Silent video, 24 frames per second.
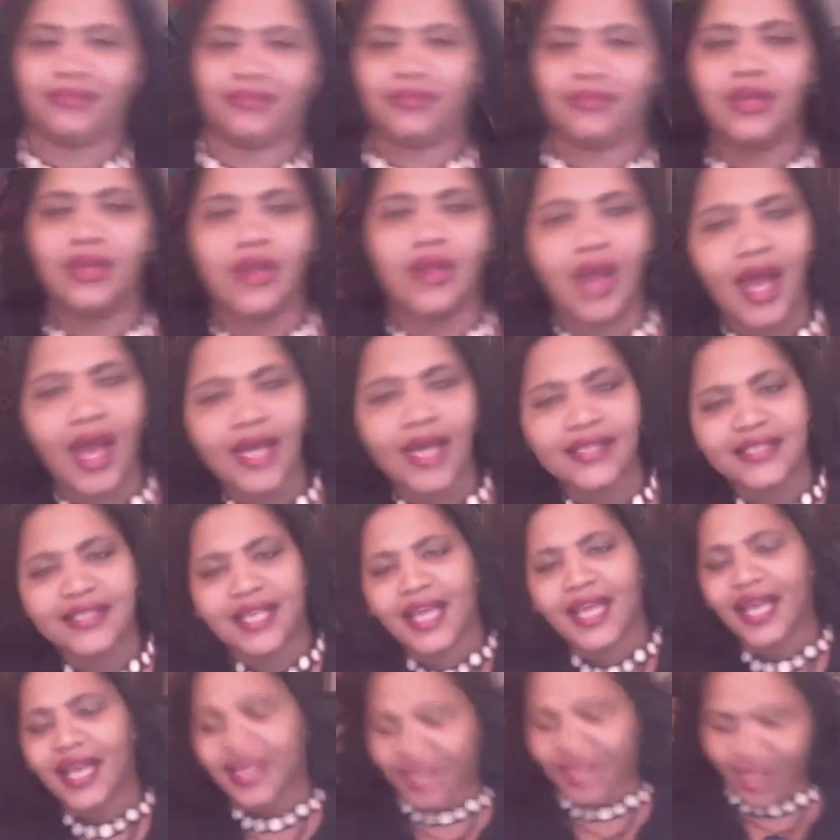You know what I'm
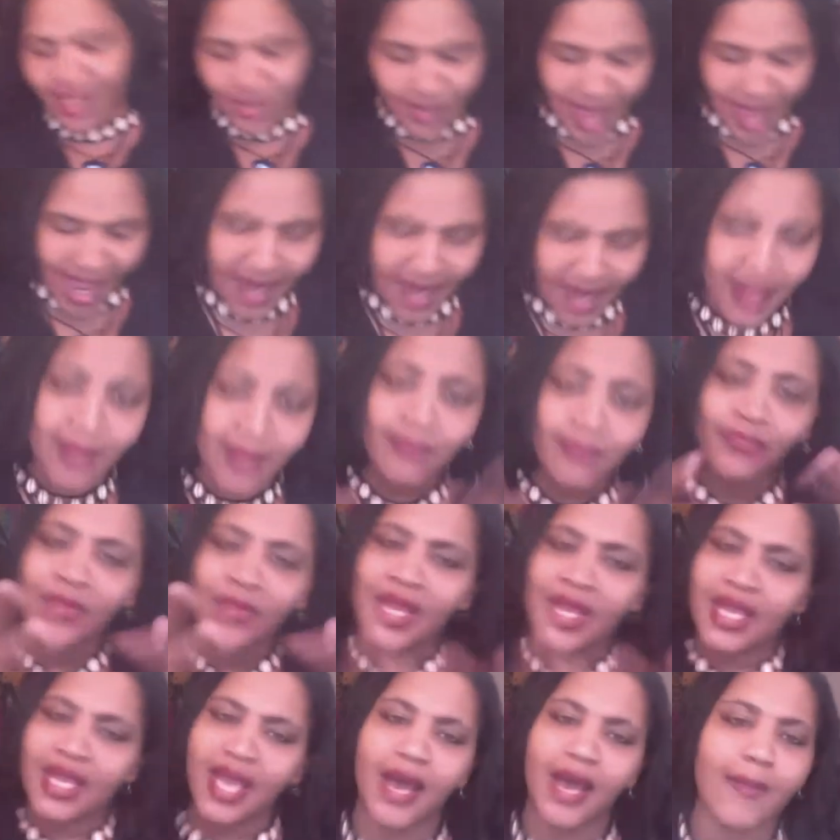saying? Then you gotta
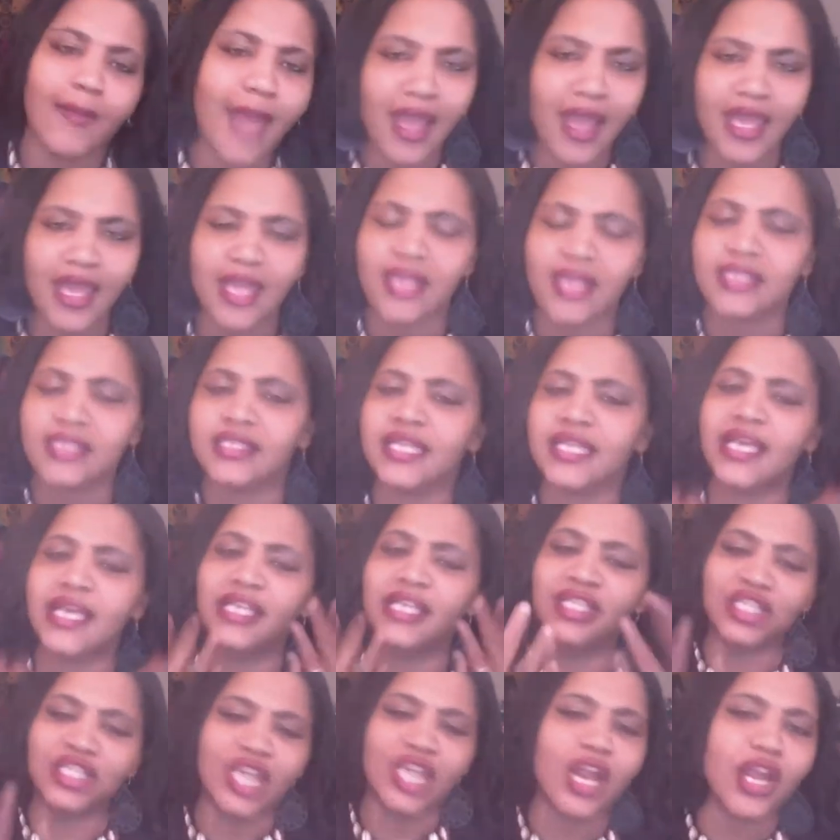come out here and
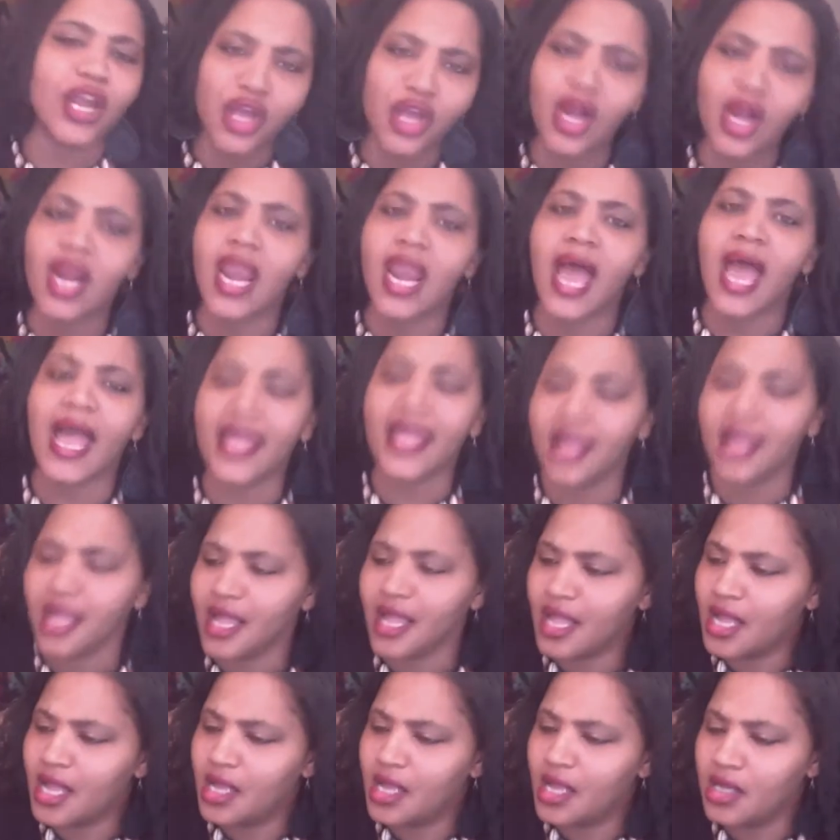share your light.
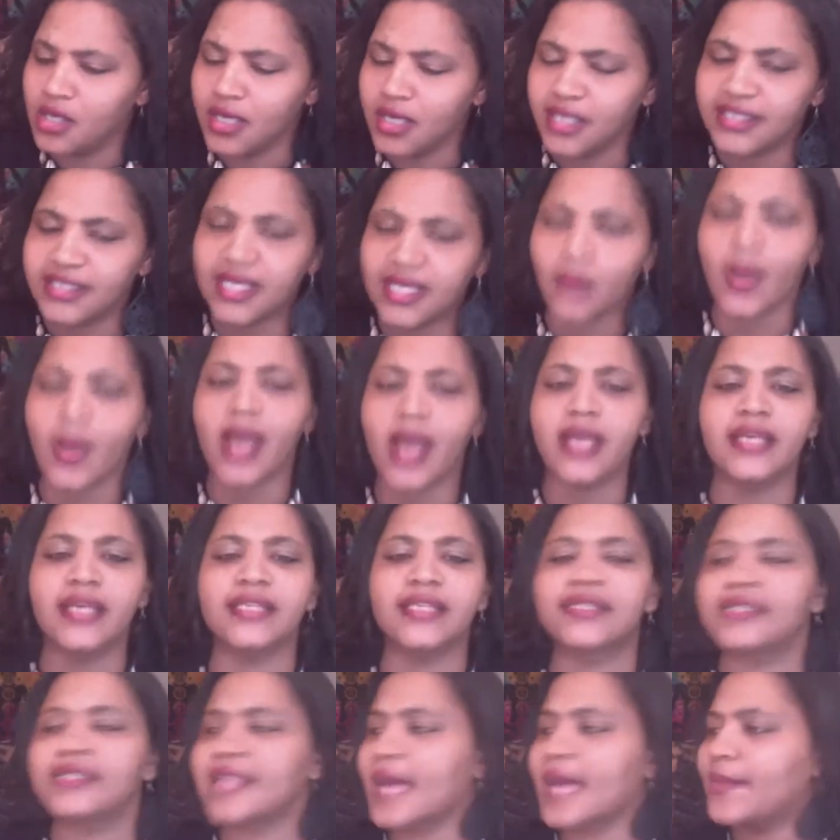You know what I'm saying? While you're
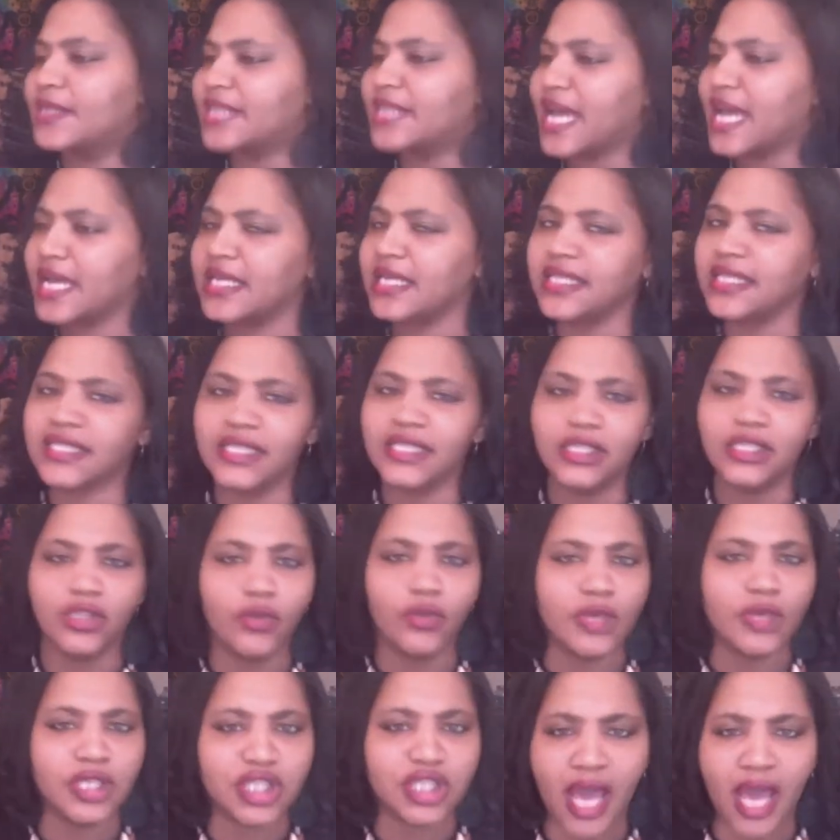simultaneously
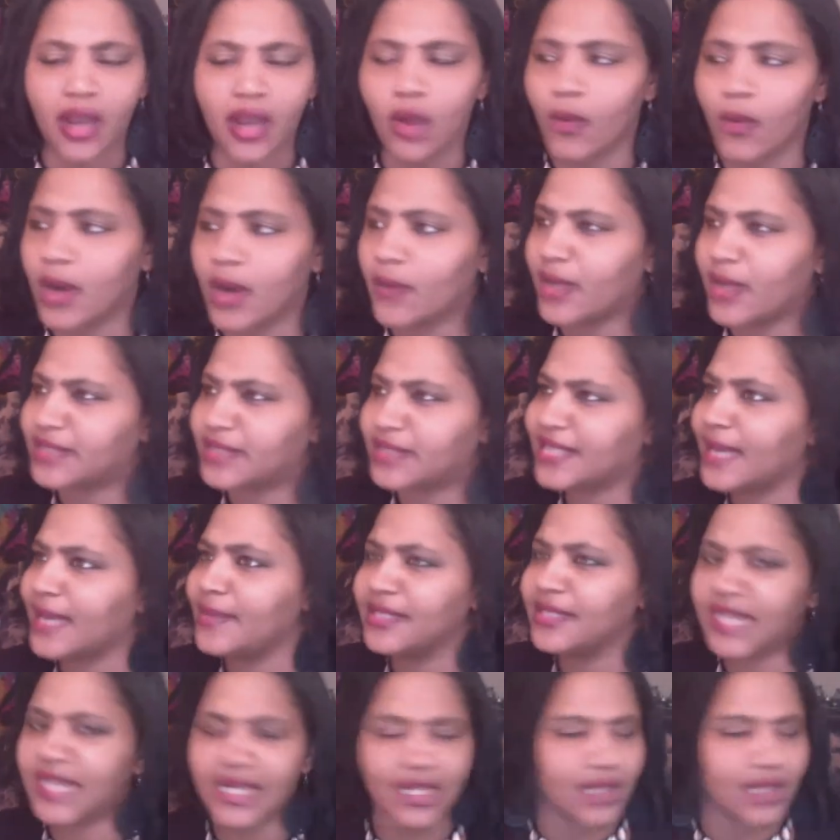doing shadow work, while
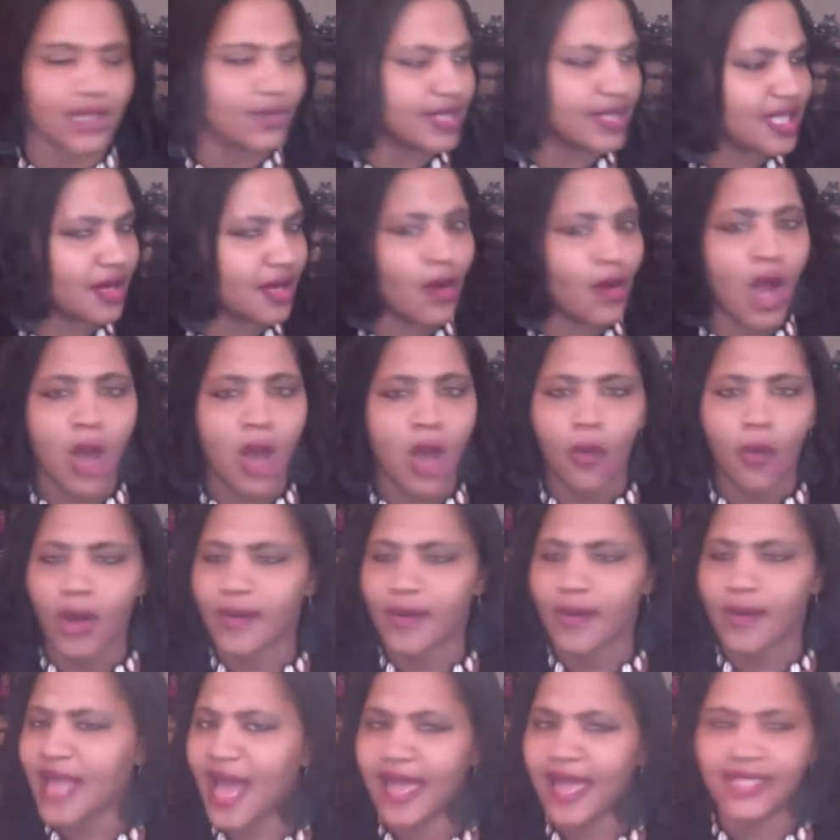simultaneously doing self work with
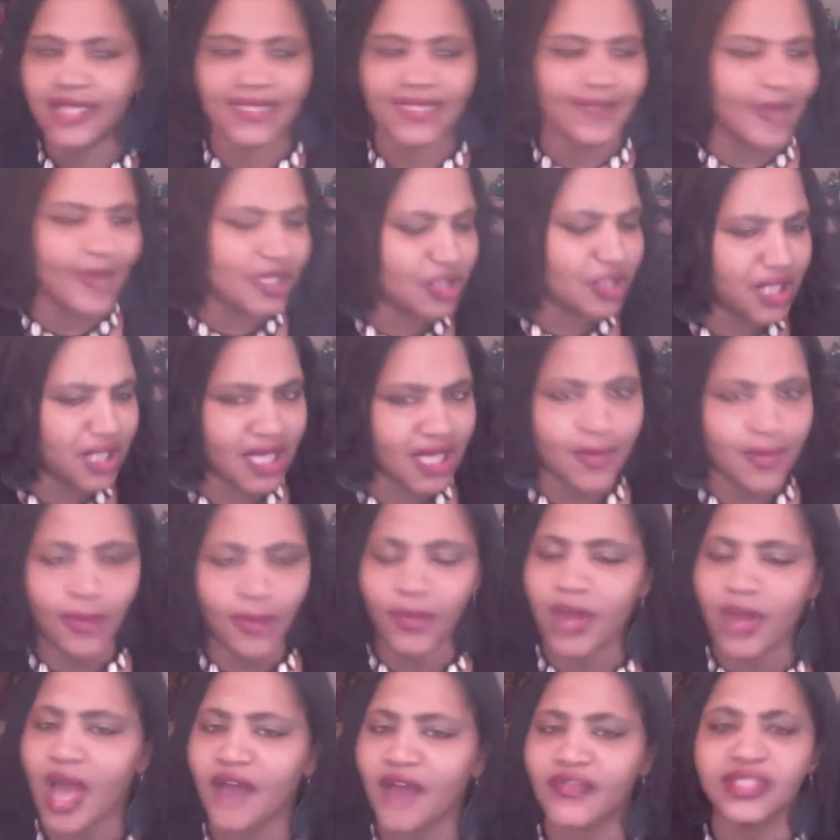the highest stuff, make sure you keep up
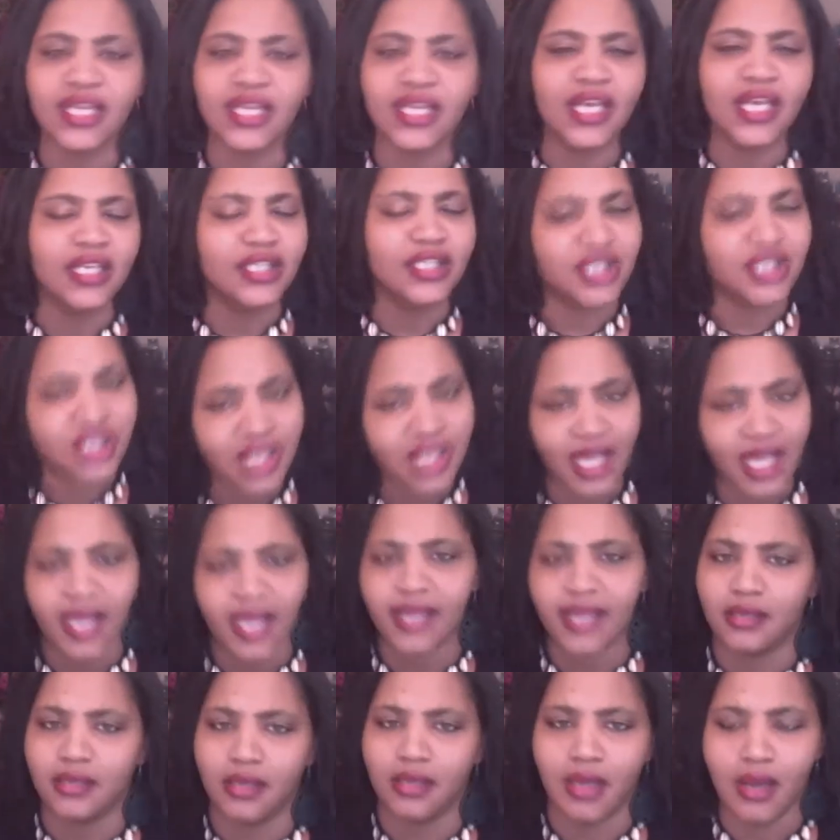with offers. Shit.
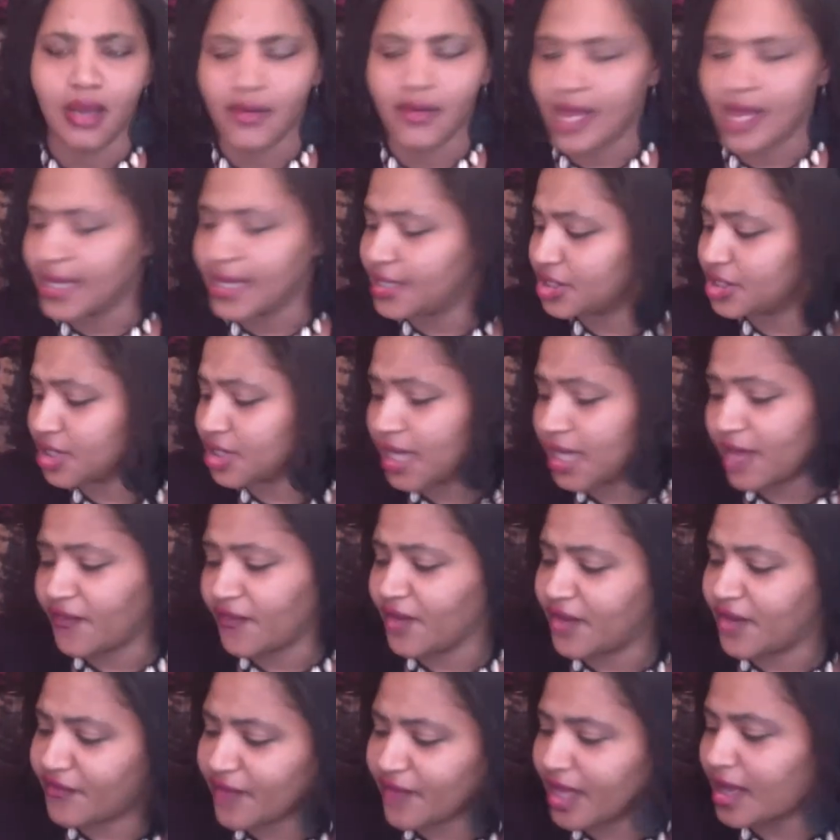Okay, this shit ain't for the
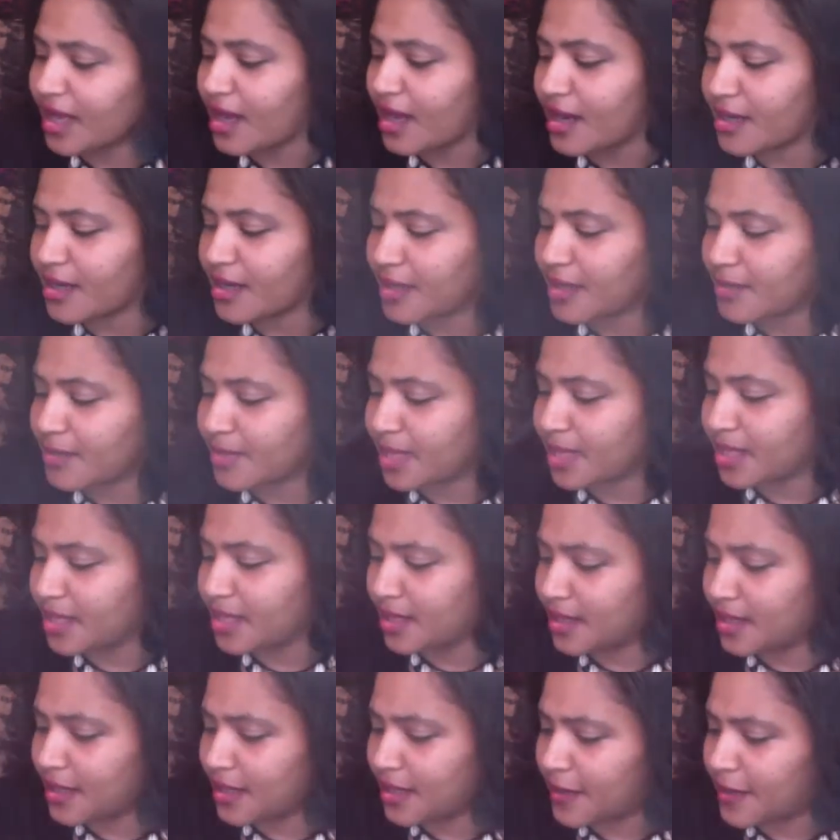faint-hearted. But
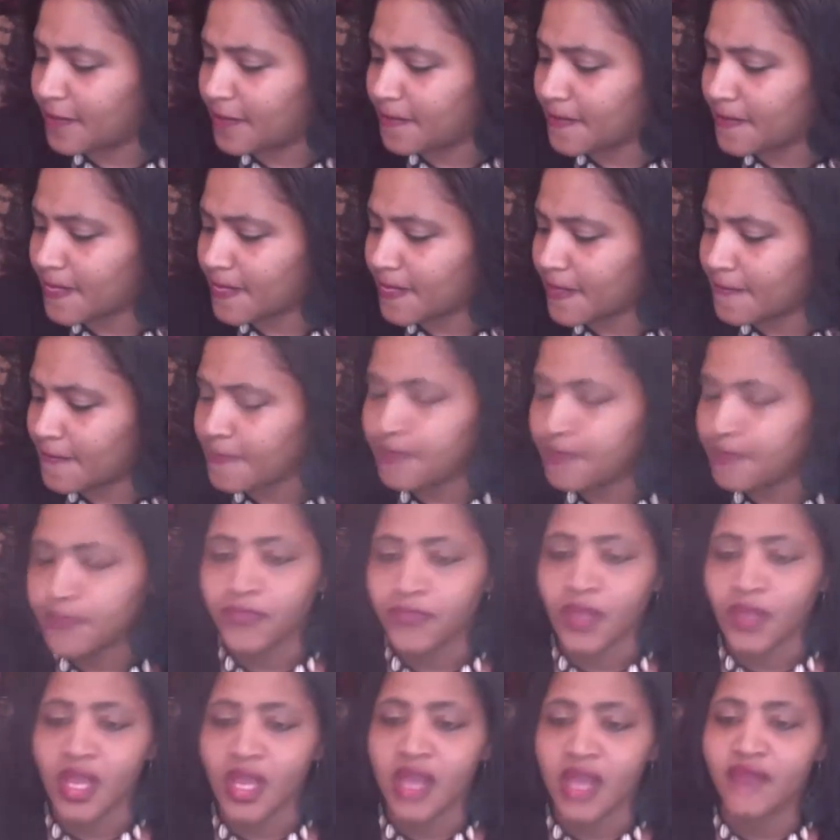
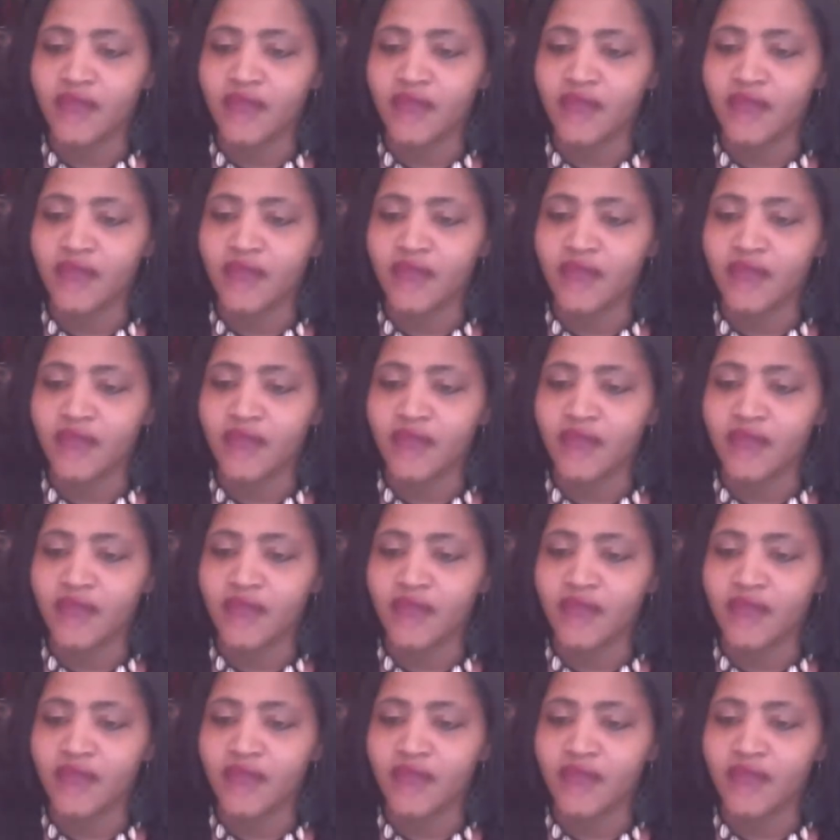if